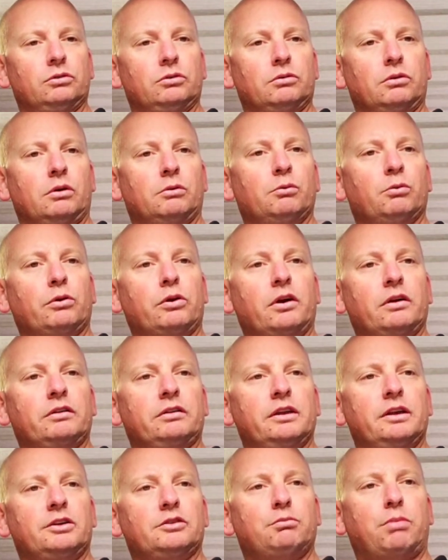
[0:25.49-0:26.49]
what I think
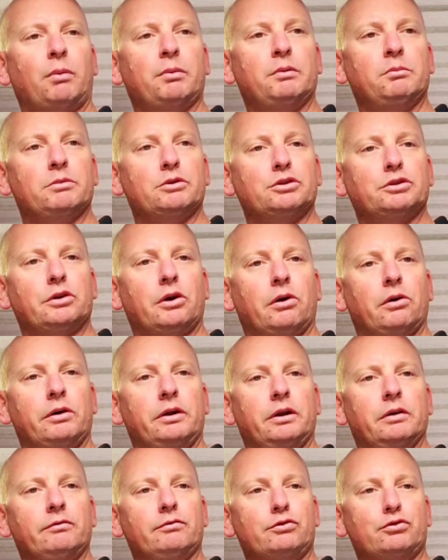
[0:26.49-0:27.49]
is probably majority
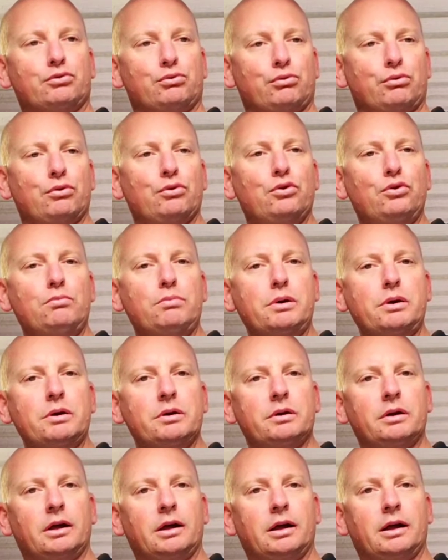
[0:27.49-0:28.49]
of trube,
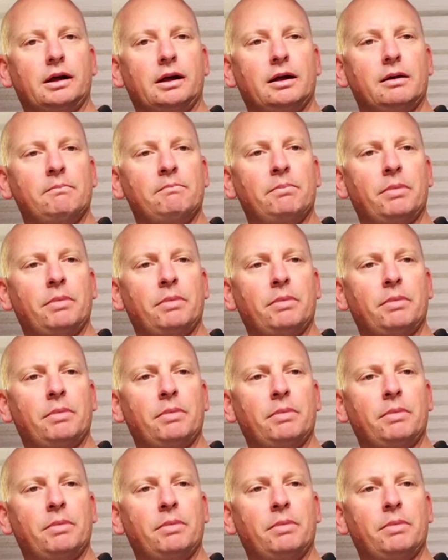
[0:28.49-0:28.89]
the